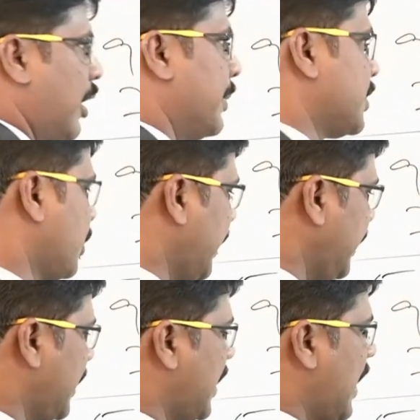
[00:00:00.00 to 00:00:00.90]
How much? Okay.
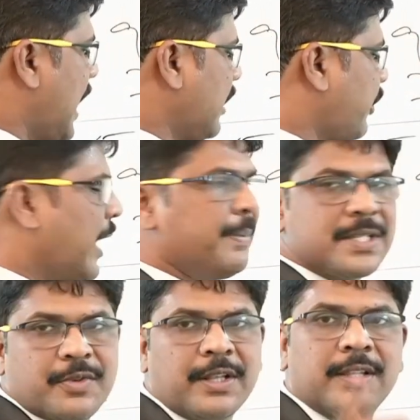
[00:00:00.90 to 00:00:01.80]
Add 5
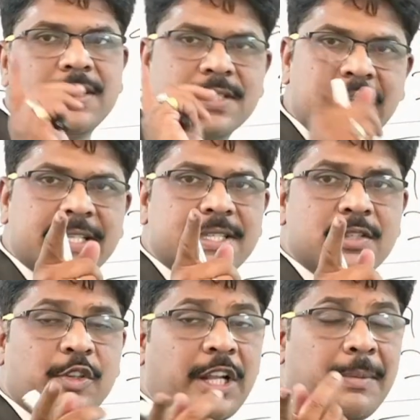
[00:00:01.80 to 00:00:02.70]
plus 1. 6.
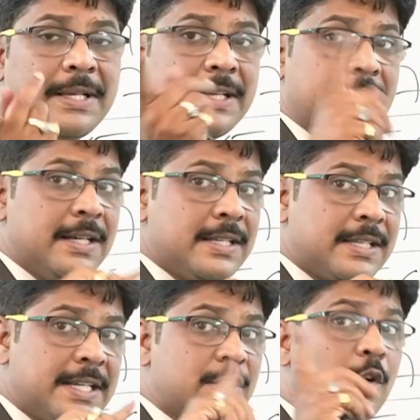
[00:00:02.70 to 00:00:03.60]
Now tell me.
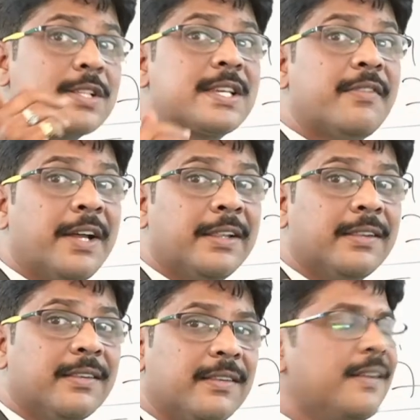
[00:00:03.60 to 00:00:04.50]
6 or
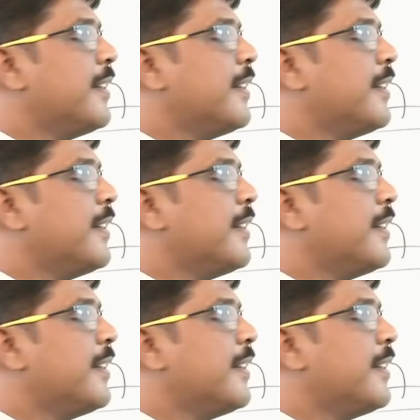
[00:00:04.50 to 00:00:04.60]
7?